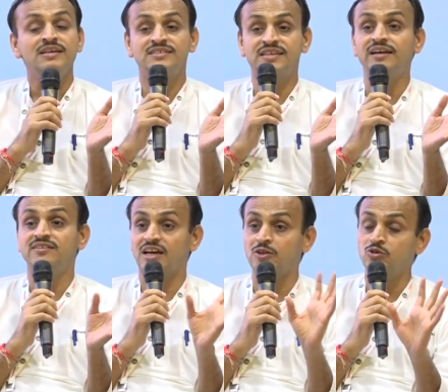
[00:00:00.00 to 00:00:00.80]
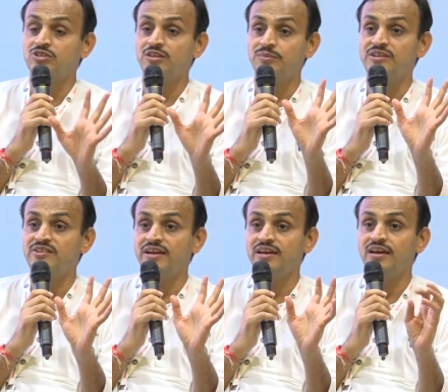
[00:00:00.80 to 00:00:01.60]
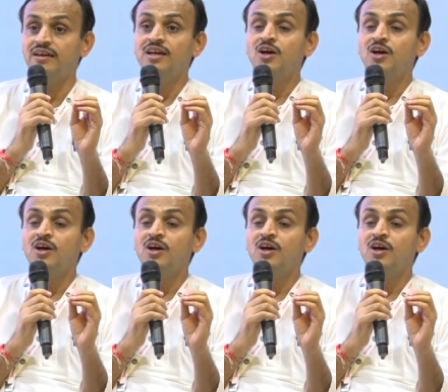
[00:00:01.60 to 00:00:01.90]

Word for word: saint, sadhu sant ban or